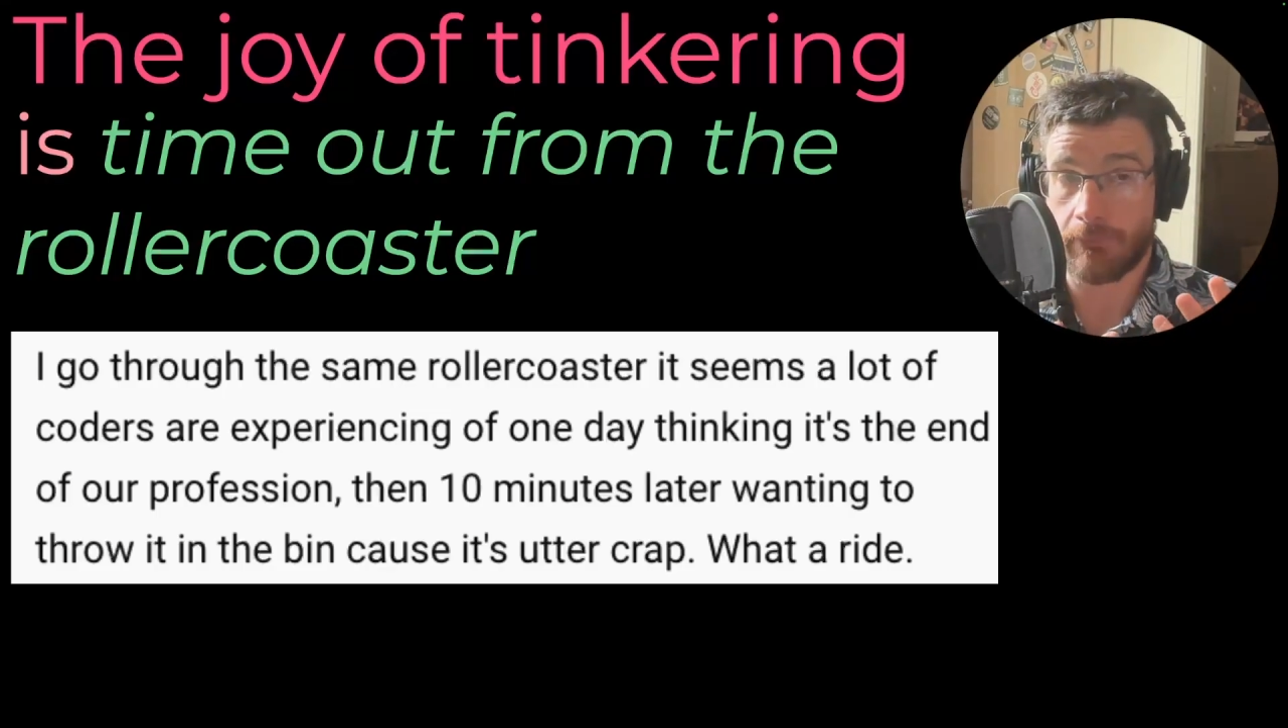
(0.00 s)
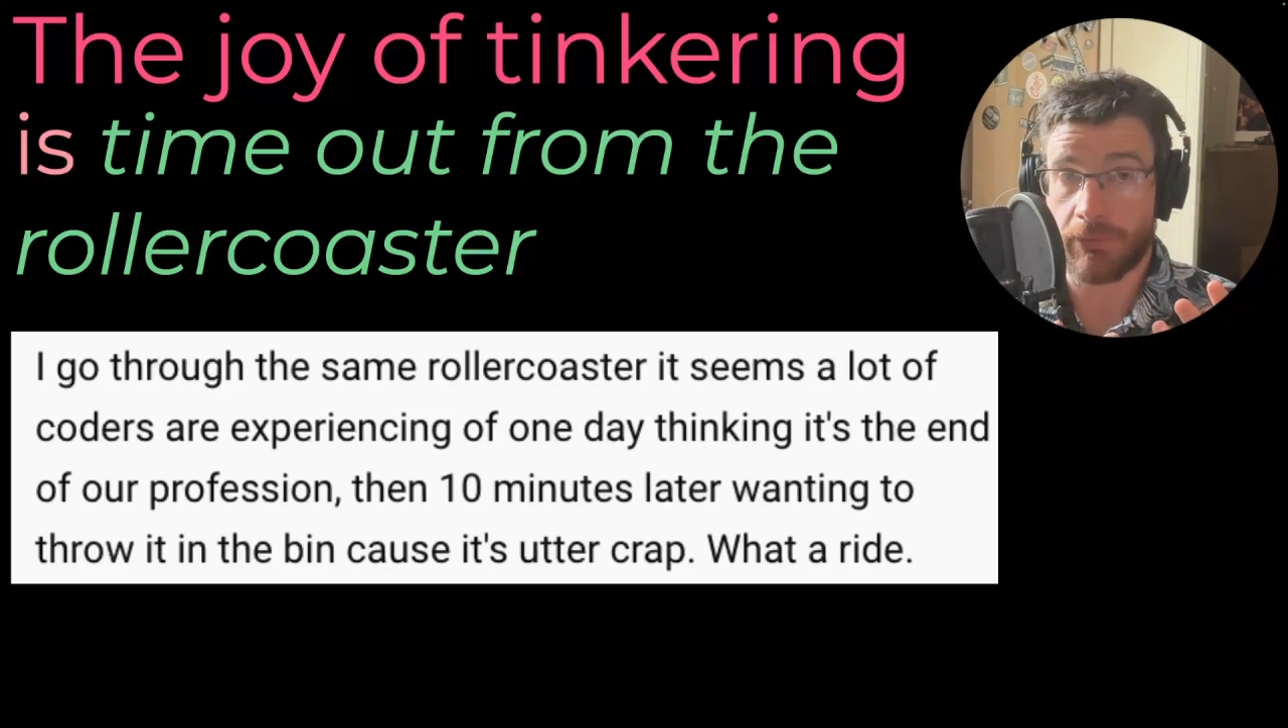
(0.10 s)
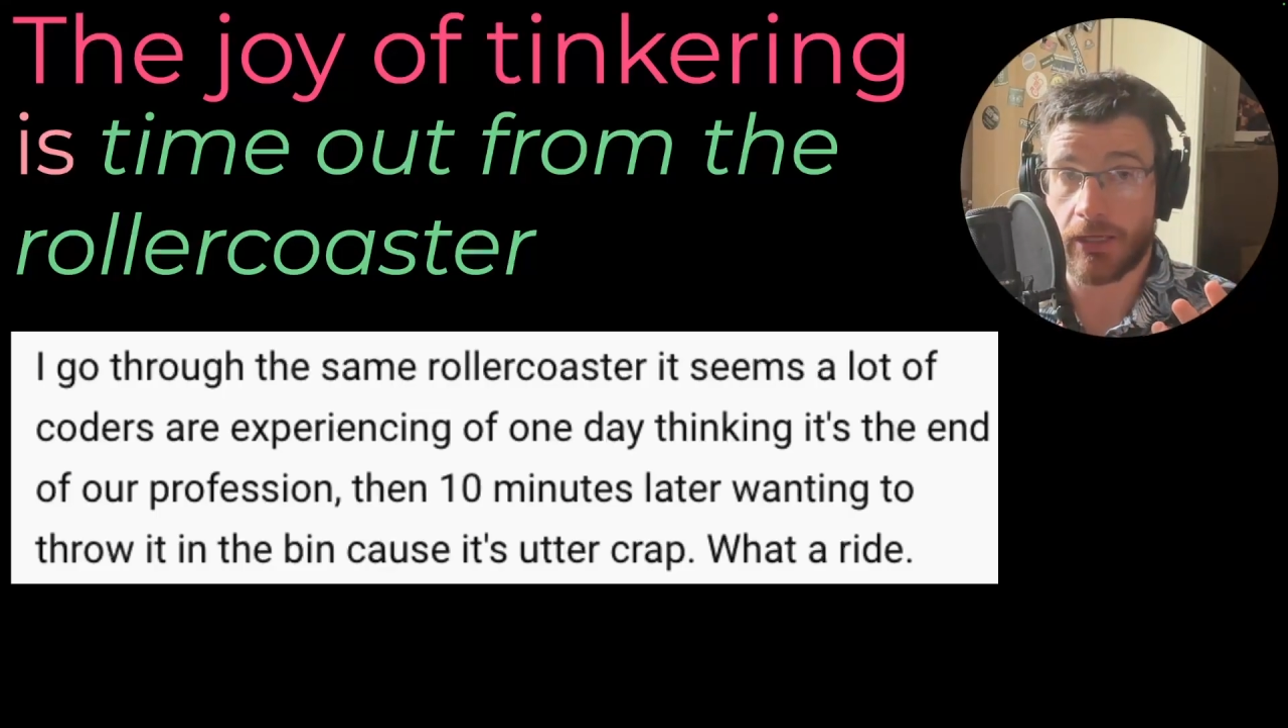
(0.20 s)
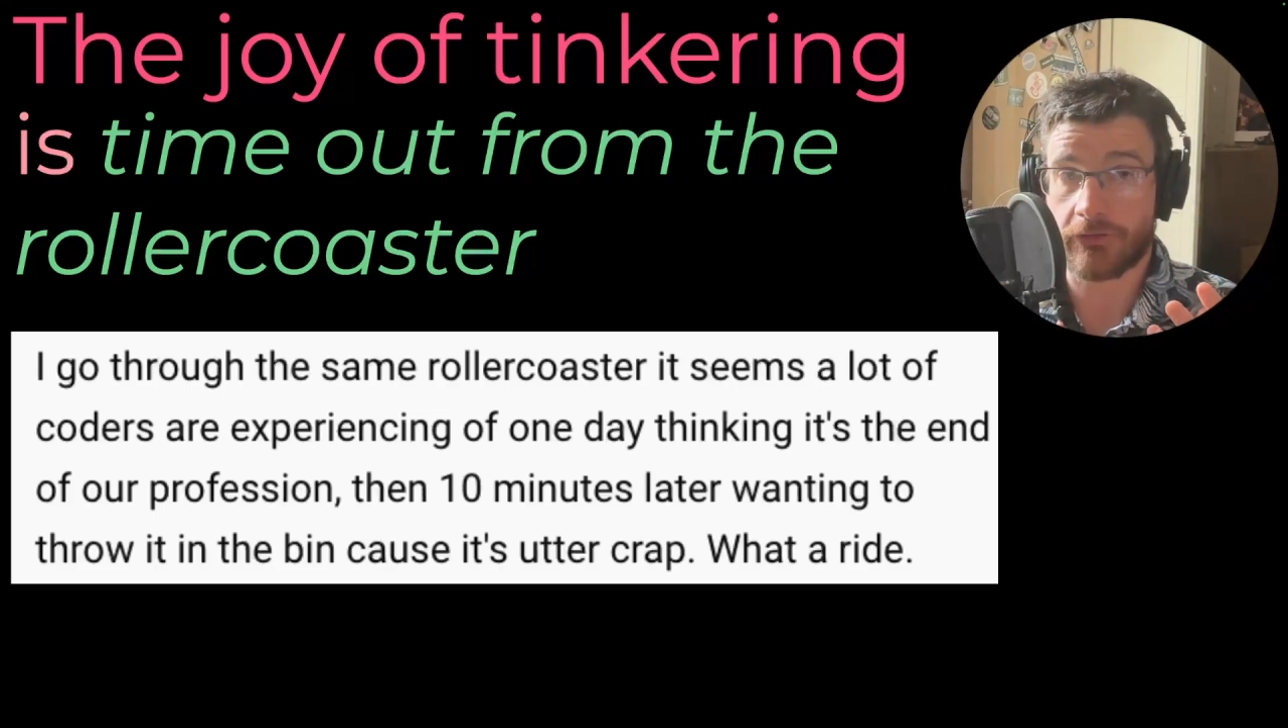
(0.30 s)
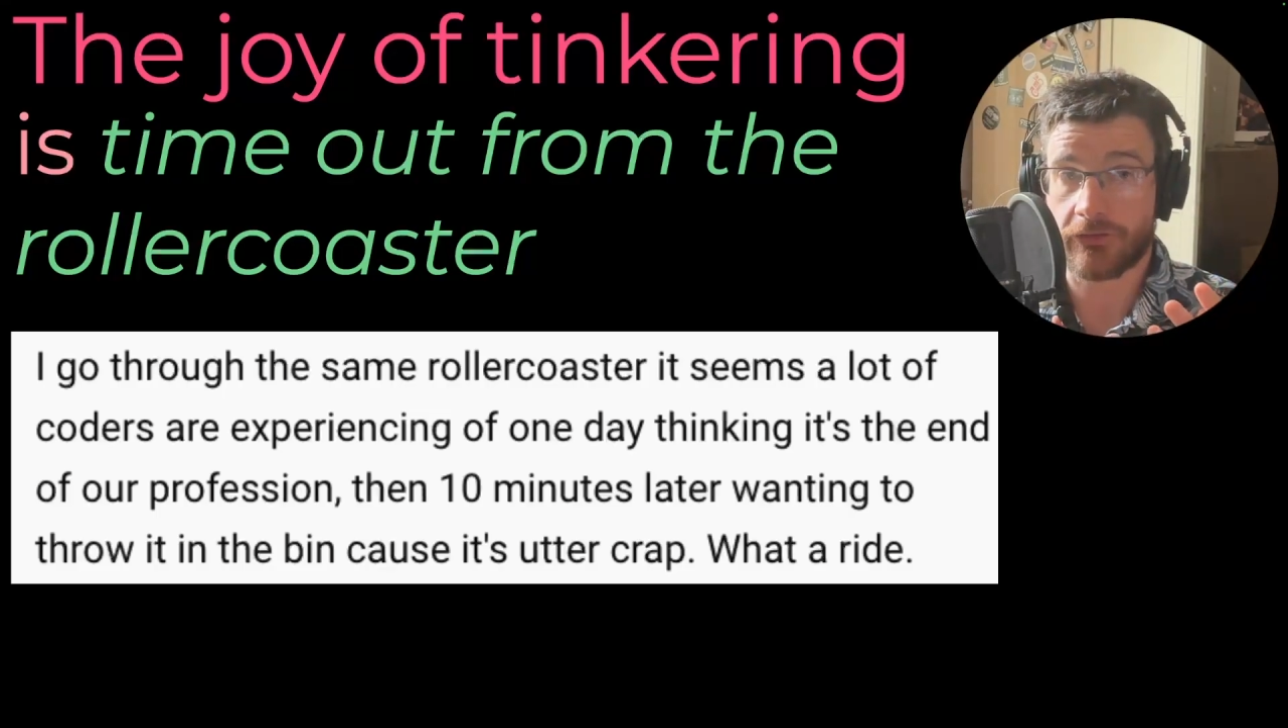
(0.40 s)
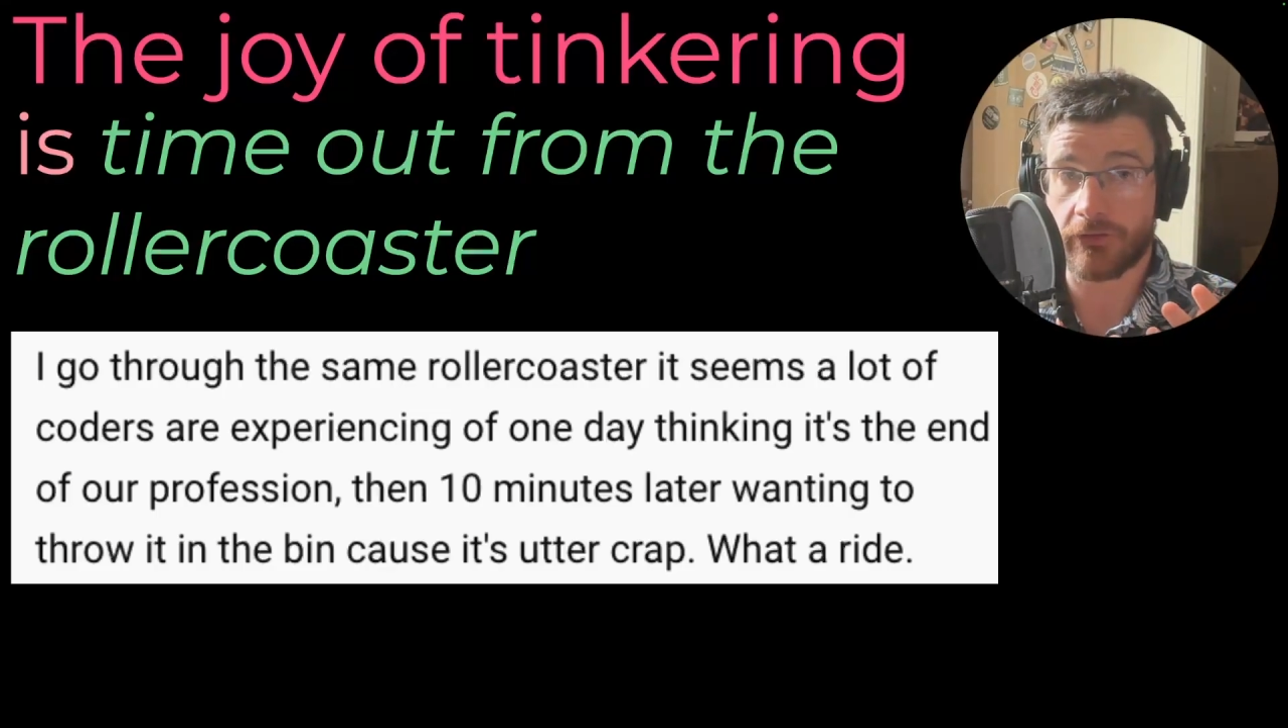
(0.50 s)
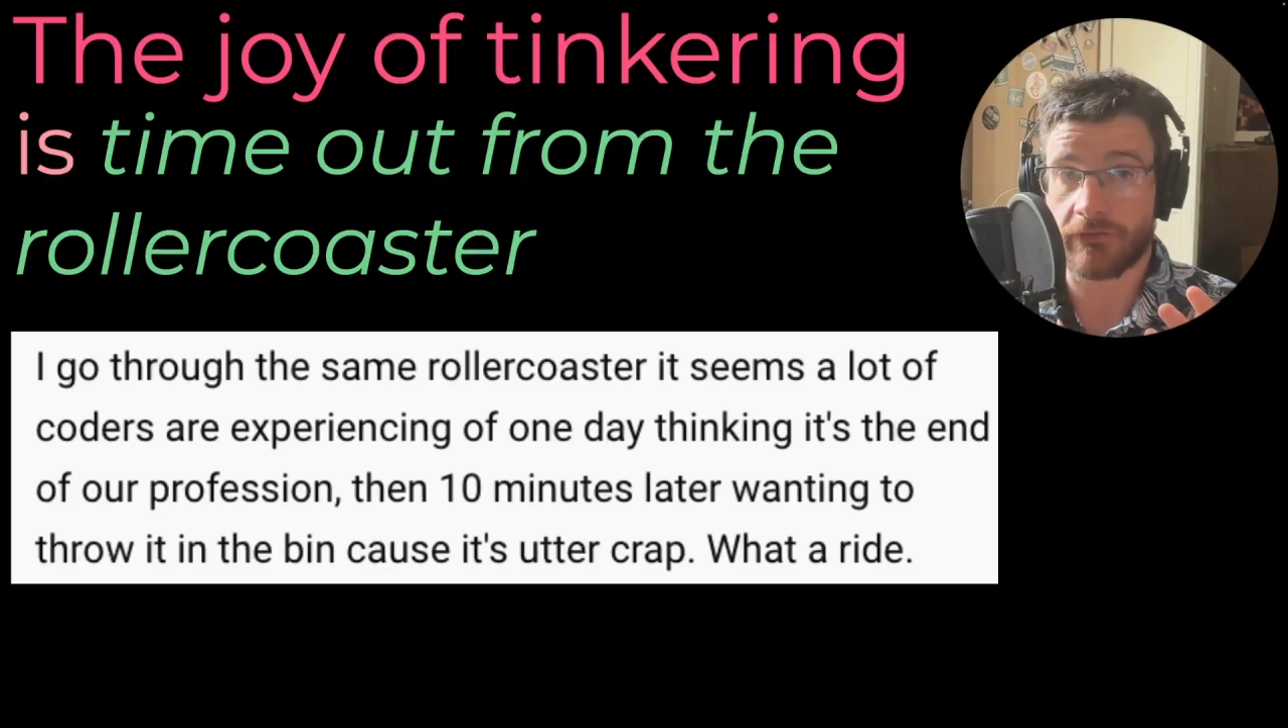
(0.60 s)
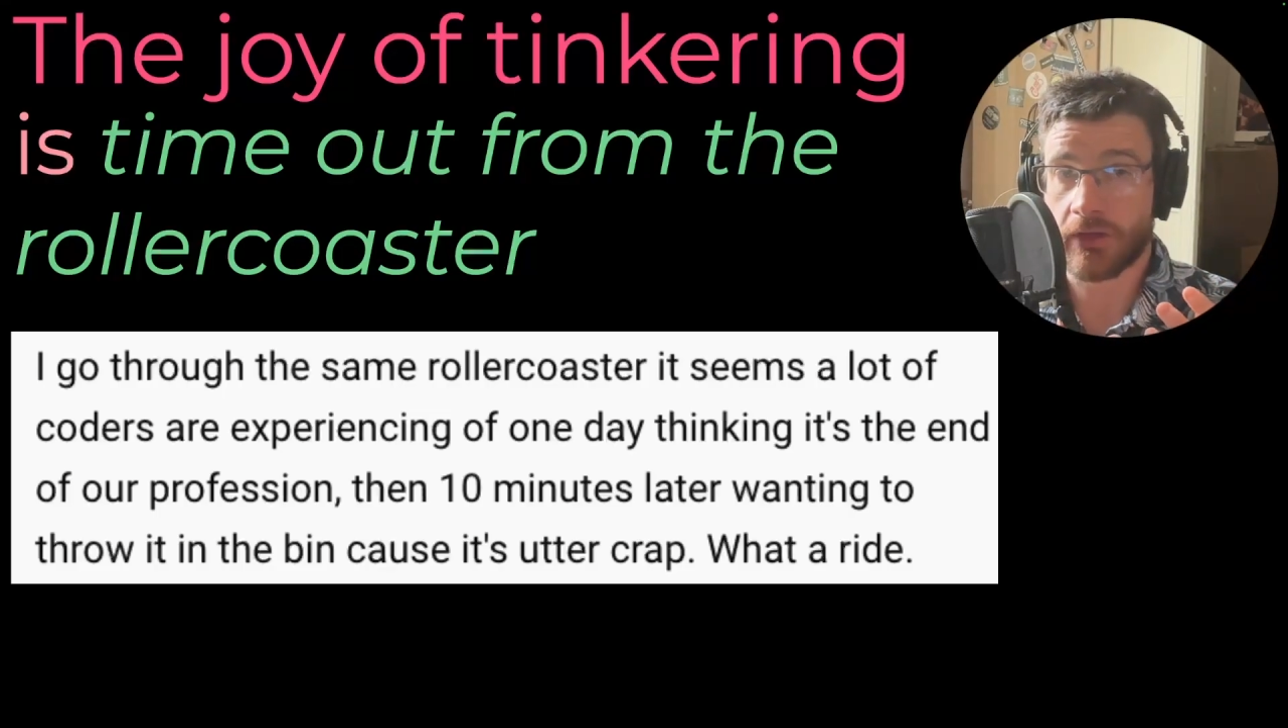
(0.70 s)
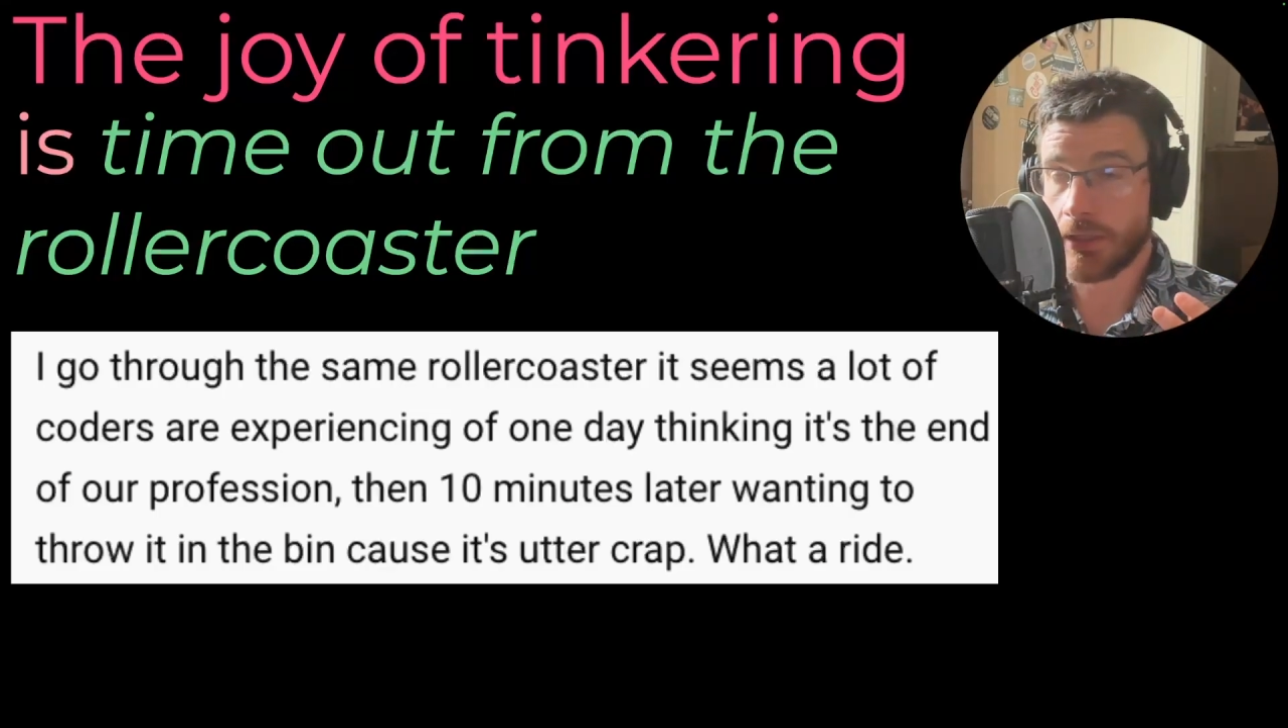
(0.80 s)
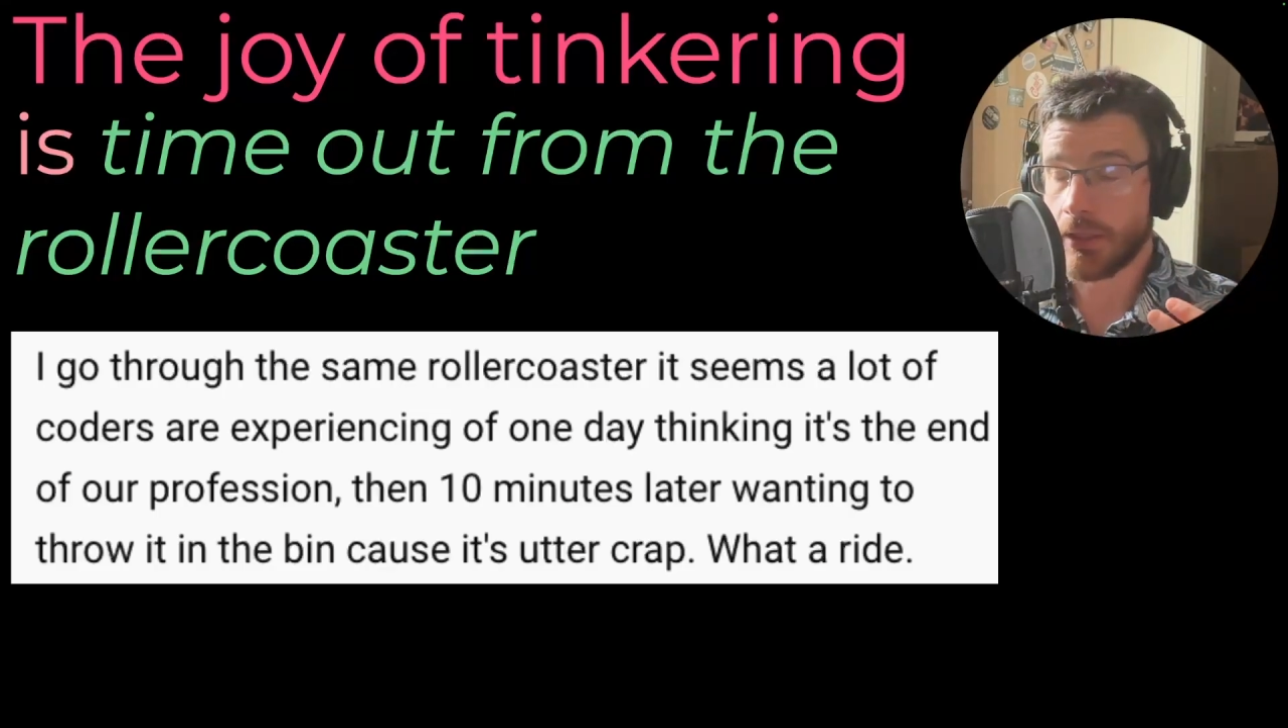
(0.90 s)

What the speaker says: impacts of